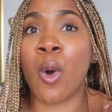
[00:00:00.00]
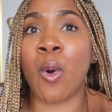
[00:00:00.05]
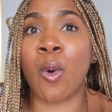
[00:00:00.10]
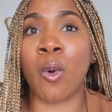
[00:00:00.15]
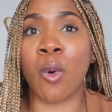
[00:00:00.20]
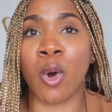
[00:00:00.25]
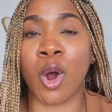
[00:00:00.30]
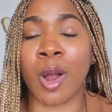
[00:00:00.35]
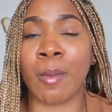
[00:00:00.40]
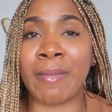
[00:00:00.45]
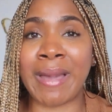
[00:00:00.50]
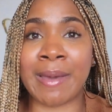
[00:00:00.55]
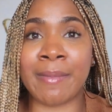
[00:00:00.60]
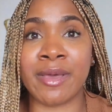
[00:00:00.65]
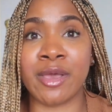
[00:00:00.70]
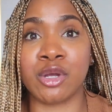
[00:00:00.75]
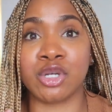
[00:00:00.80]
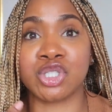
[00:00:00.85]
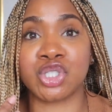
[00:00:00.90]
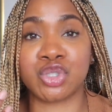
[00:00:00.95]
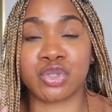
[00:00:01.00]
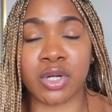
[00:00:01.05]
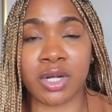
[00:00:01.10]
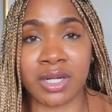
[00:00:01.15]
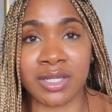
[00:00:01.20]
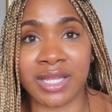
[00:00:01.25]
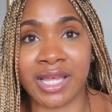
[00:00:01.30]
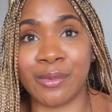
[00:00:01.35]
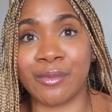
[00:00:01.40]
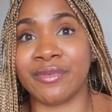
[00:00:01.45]
or maybe you're
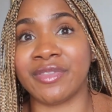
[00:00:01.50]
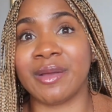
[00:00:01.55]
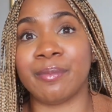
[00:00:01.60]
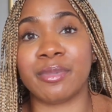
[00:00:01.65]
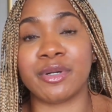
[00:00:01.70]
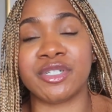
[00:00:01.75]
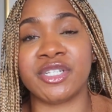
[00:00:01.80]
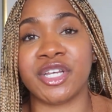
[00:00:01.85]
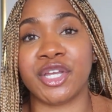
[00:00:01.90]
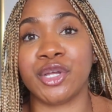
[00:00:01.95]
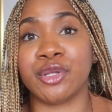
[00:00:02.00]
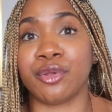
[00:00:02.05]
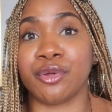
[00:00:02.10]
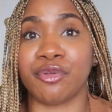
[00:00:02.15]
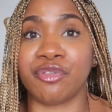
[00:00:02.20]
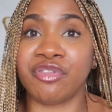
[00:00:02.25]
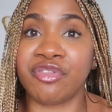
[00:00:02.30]
struggling with a particular